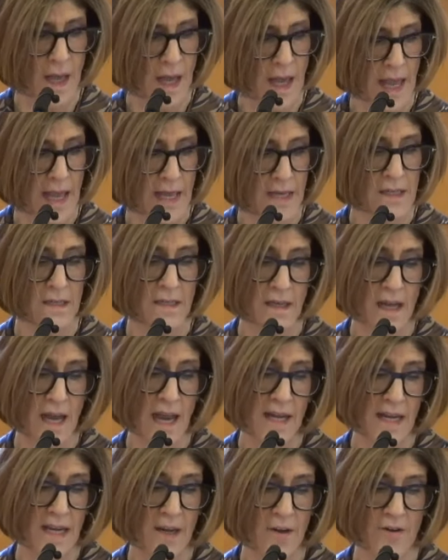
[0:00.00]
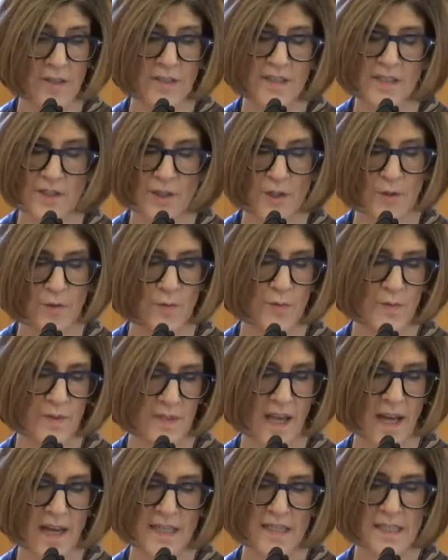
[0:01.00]
in adherence to
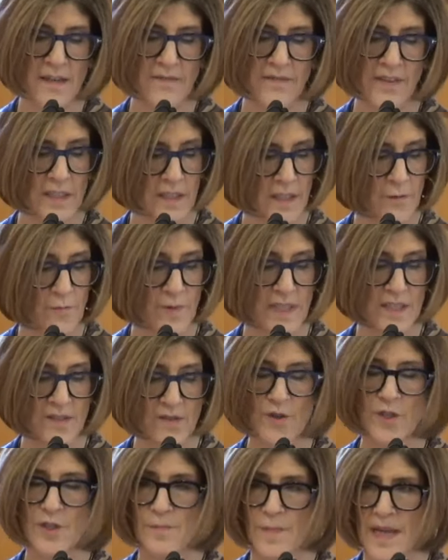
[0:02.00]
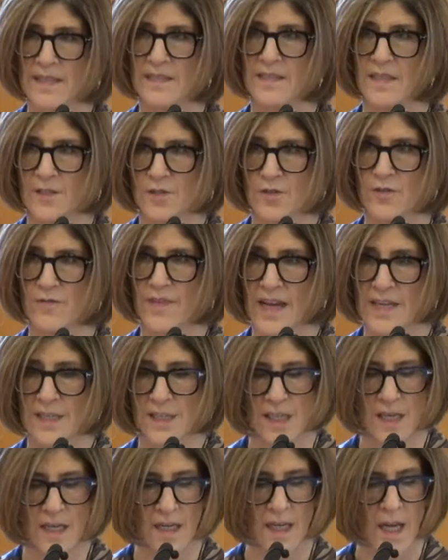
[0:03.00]
scientifically research-based
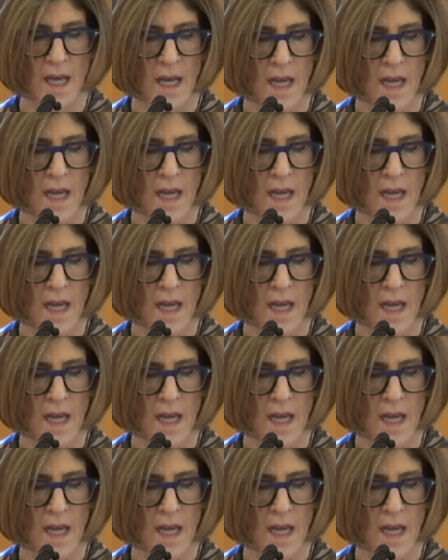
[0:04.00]
intervention.